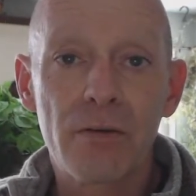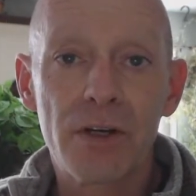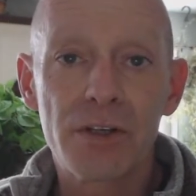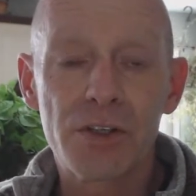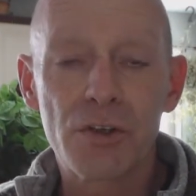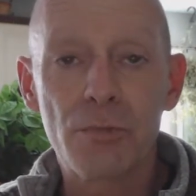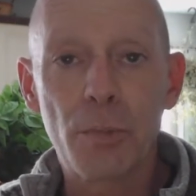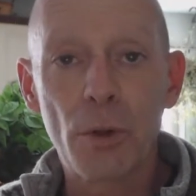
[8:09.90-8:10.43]

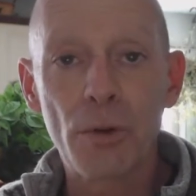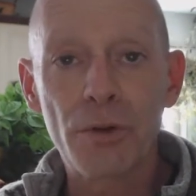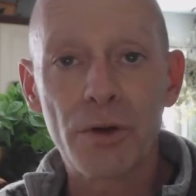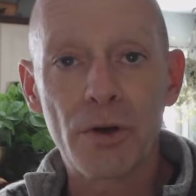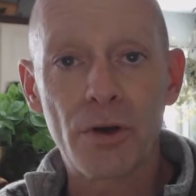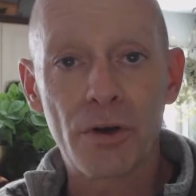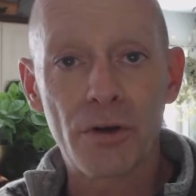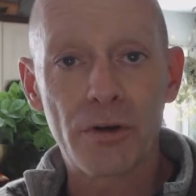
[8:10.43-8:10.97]
as you pull
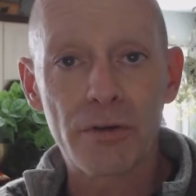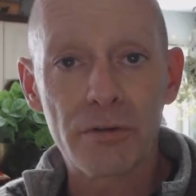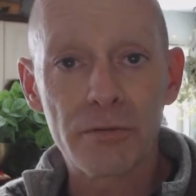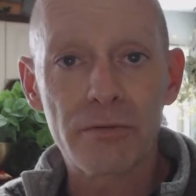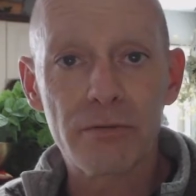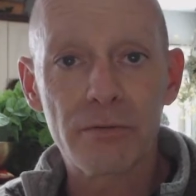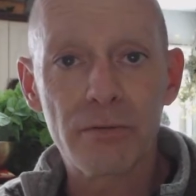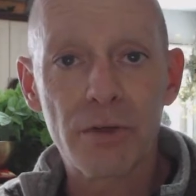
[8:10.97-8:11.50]
your,
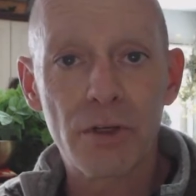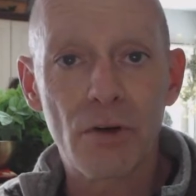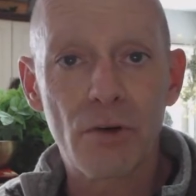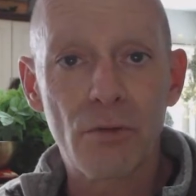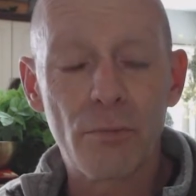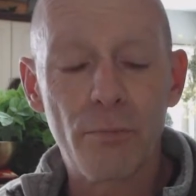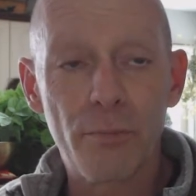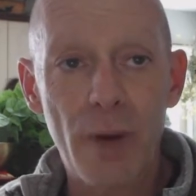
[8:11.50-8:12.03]
you
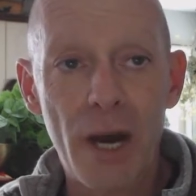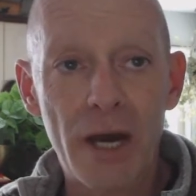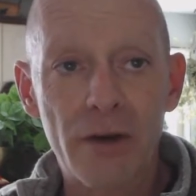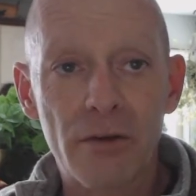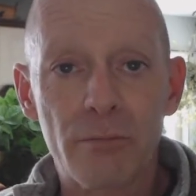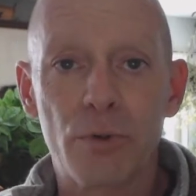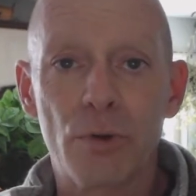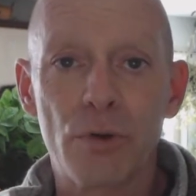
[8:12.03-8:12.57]
know,
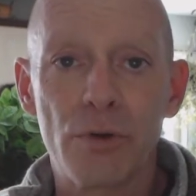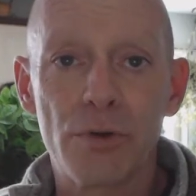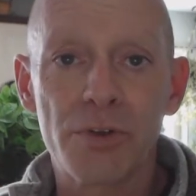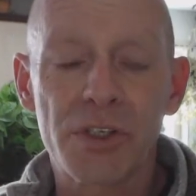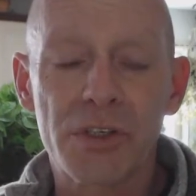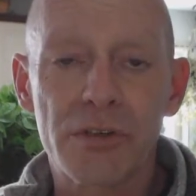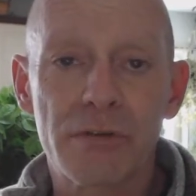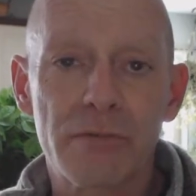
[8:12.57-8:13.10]
battered,
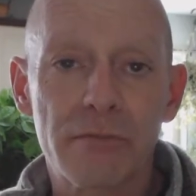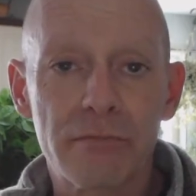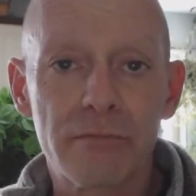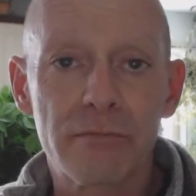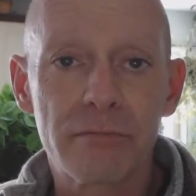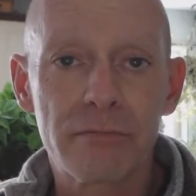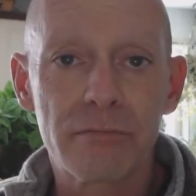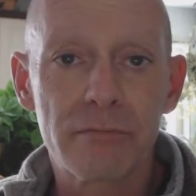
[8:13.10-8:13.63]
bruised,
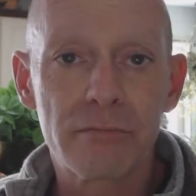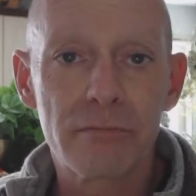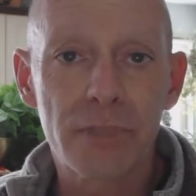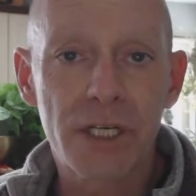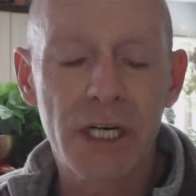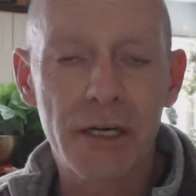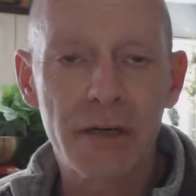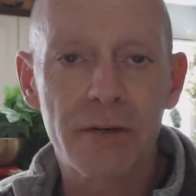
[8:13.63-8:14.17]

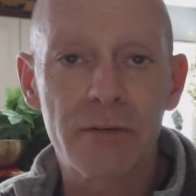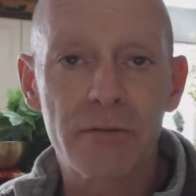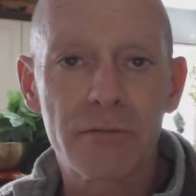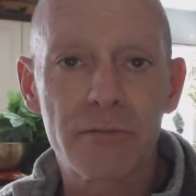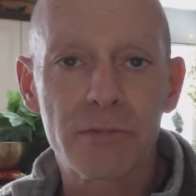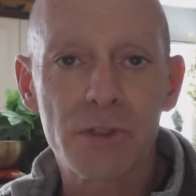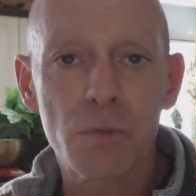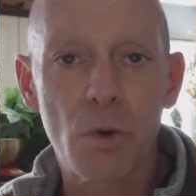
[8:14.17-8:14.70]
cut
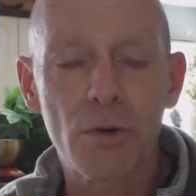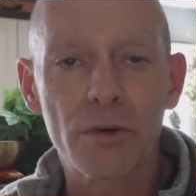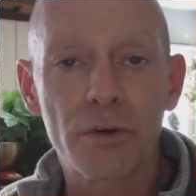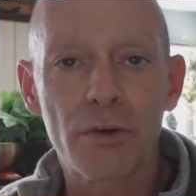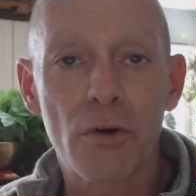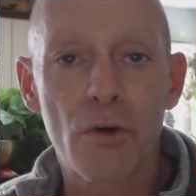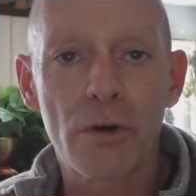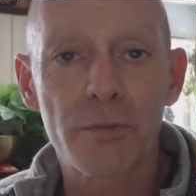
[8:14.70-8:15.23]
and
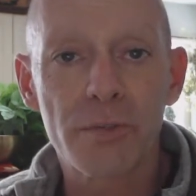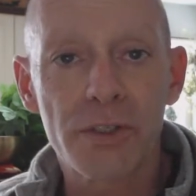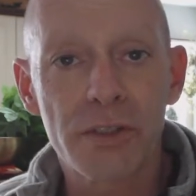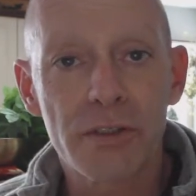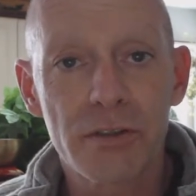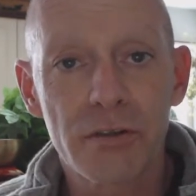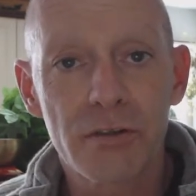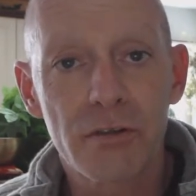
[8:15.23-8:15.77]
swollen
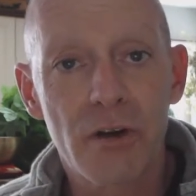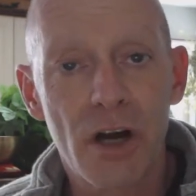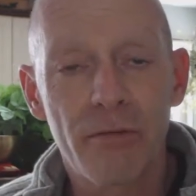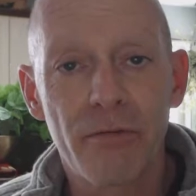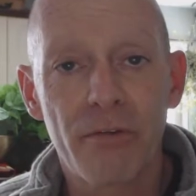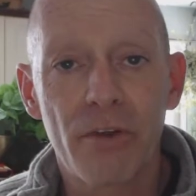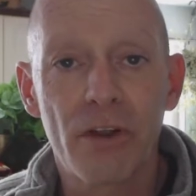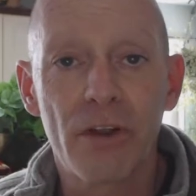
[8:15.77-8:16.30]
corpse
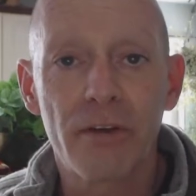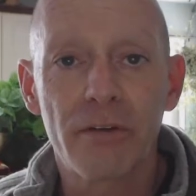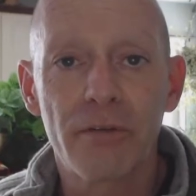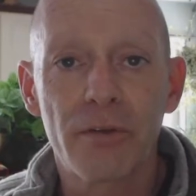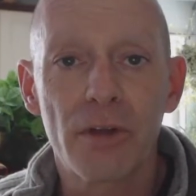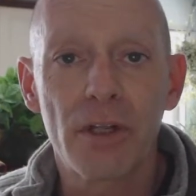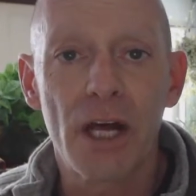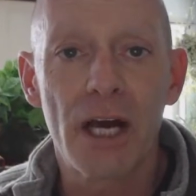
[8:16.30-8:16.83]
off the
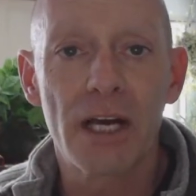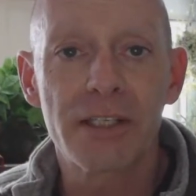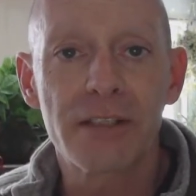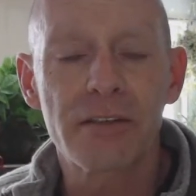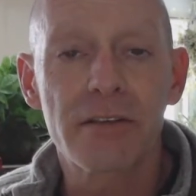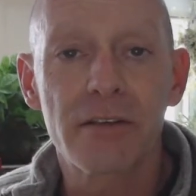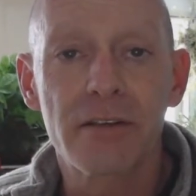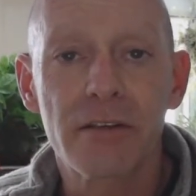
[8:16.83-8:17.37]

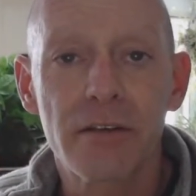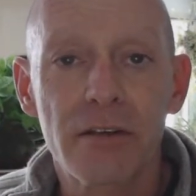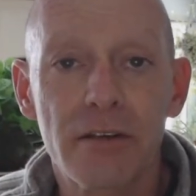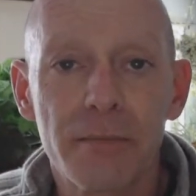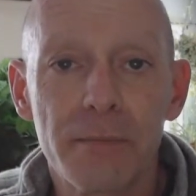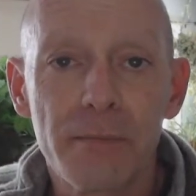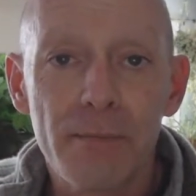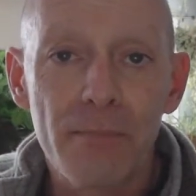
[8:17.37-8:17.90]
last
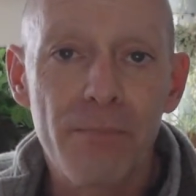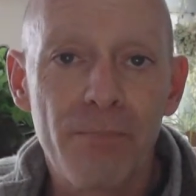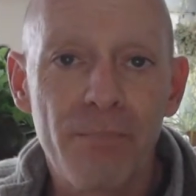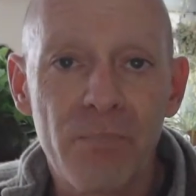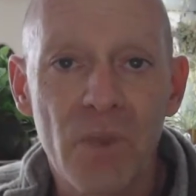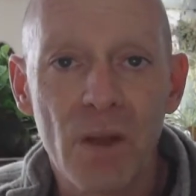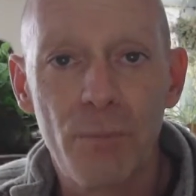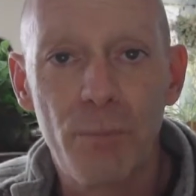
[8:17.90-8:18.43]

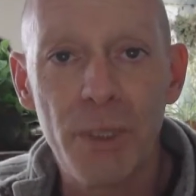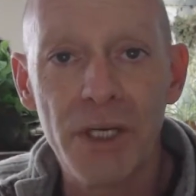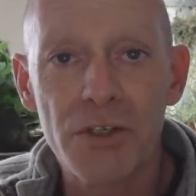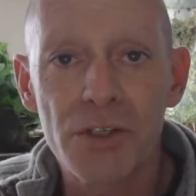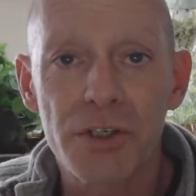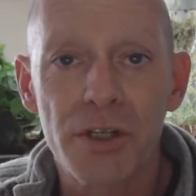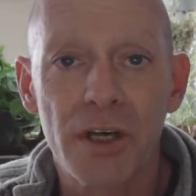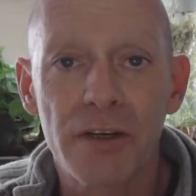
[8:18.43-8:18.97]

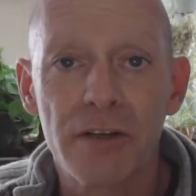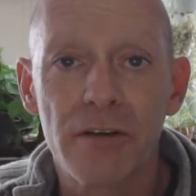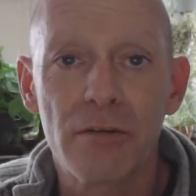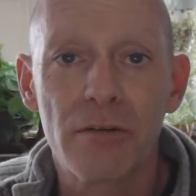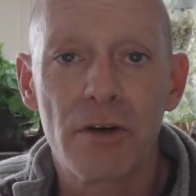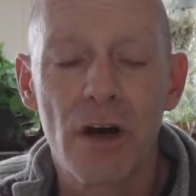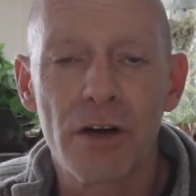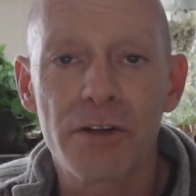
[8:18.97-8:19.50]
beach that
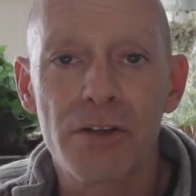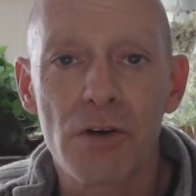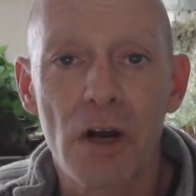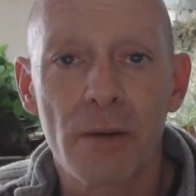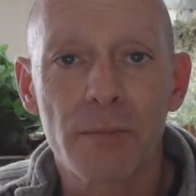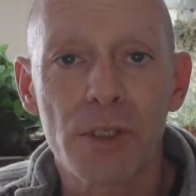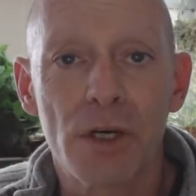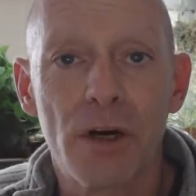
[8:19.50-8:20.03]
you got
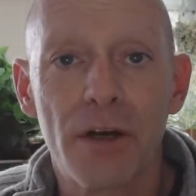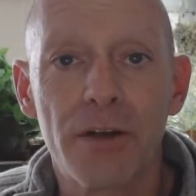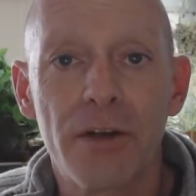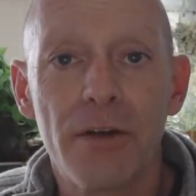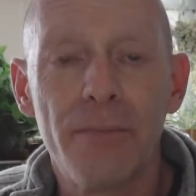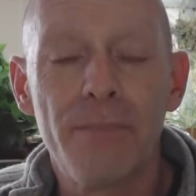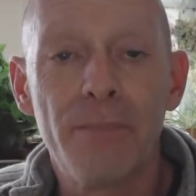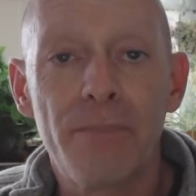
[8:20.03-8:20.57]
dropped on,
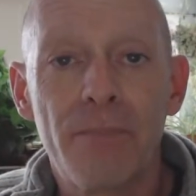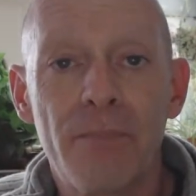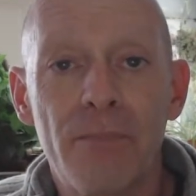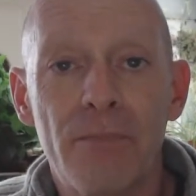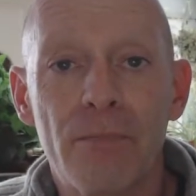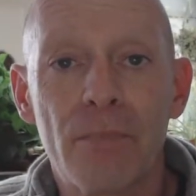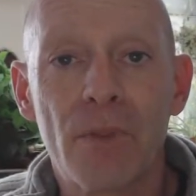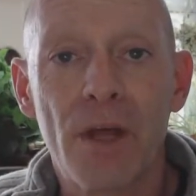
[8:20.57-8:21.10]

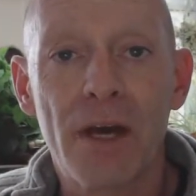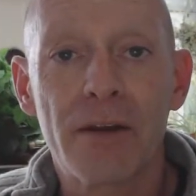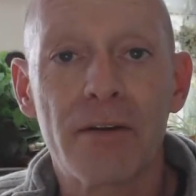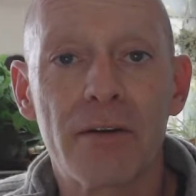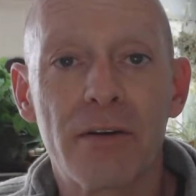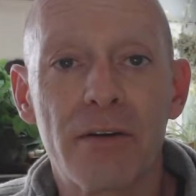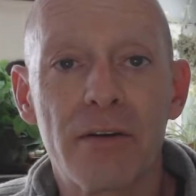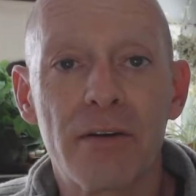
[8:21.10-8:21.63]

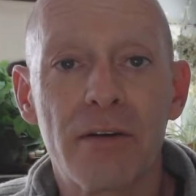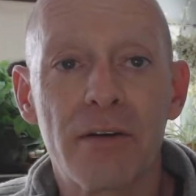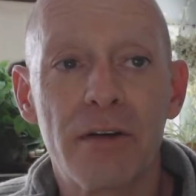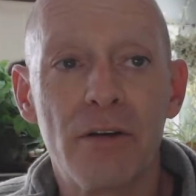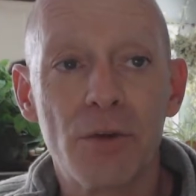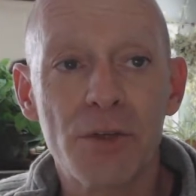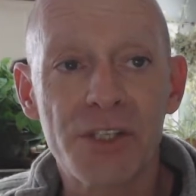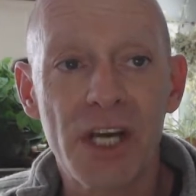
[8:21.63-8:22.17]
that
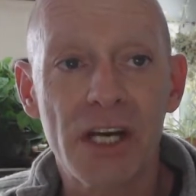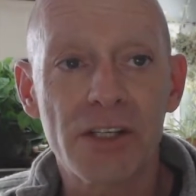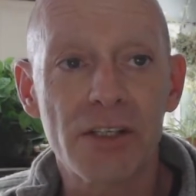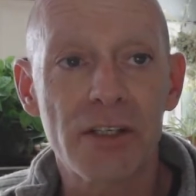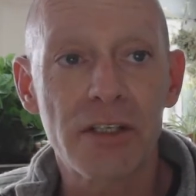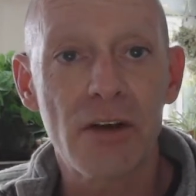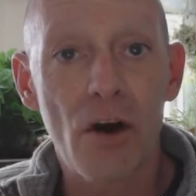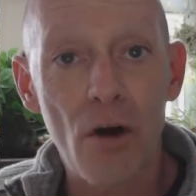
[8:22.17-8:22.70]
it was
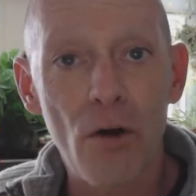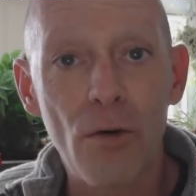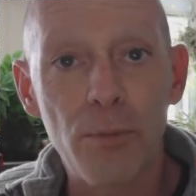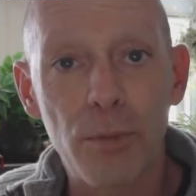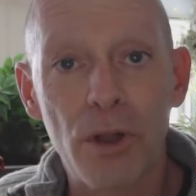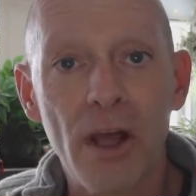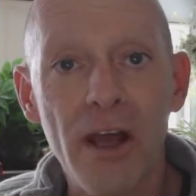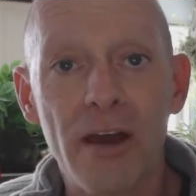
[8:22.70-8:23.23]
actually all
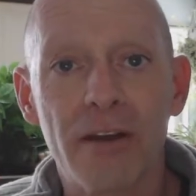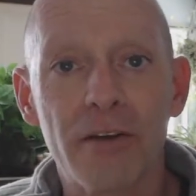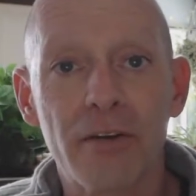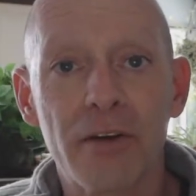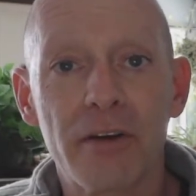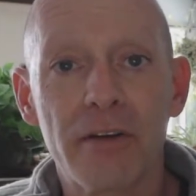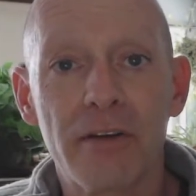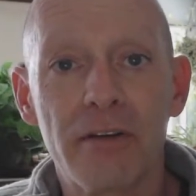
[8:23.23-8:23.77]
planned.